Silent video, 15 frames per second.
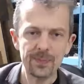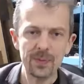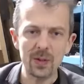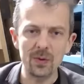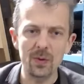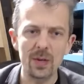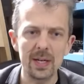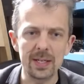
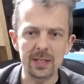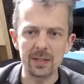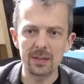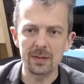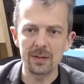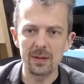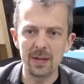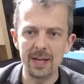Right.
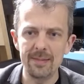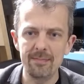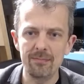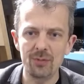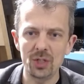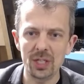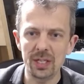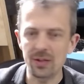M
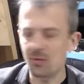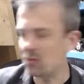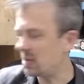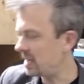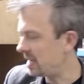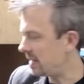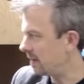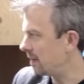G
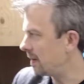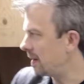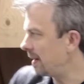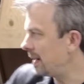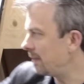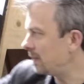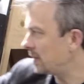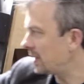three. I
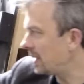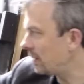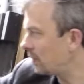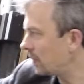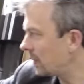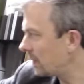happen to have one of